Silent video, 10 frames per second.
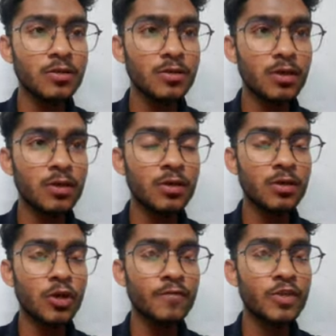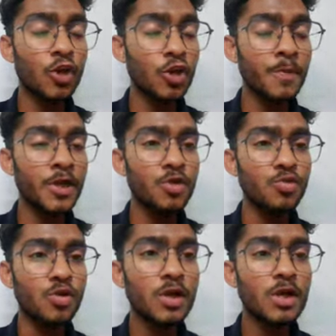uh, of the document 2
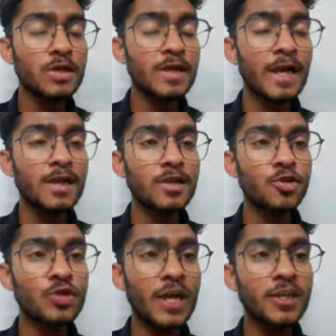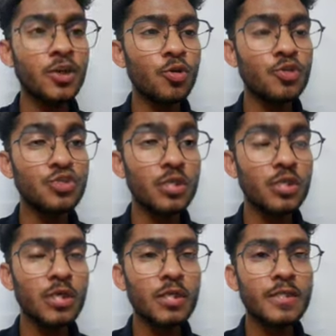that to that the original
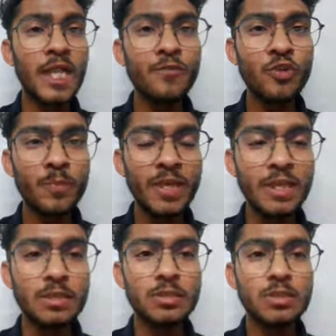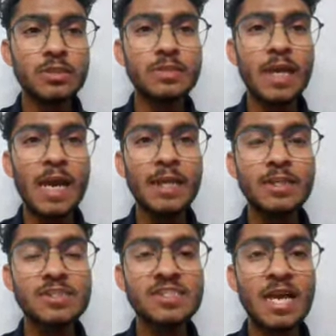that would mean that
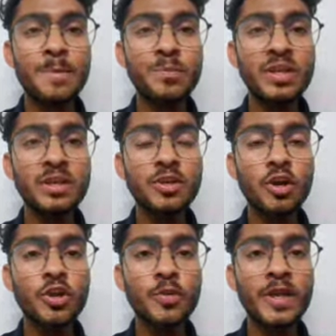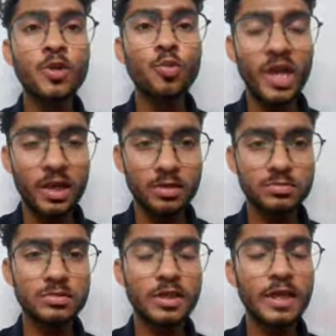sample document 1
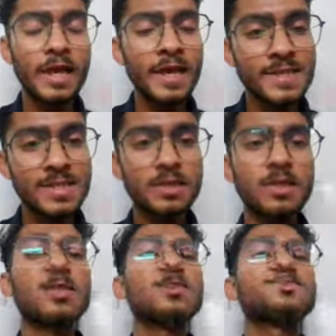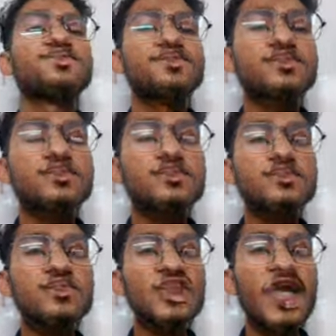is
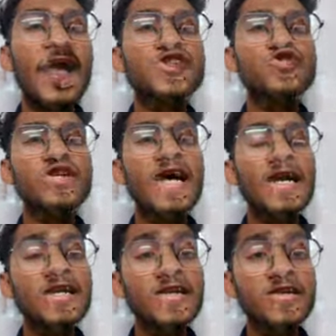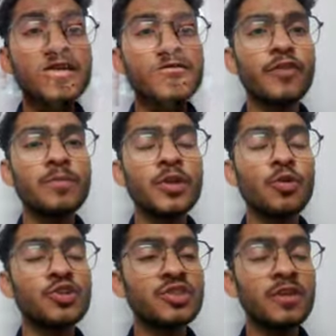actually altered from the
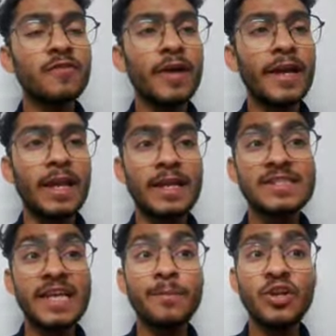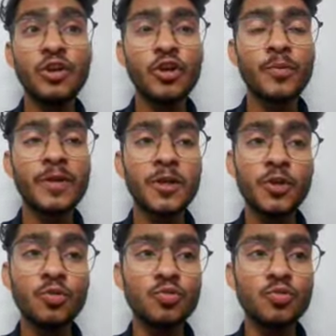original file and sample document 2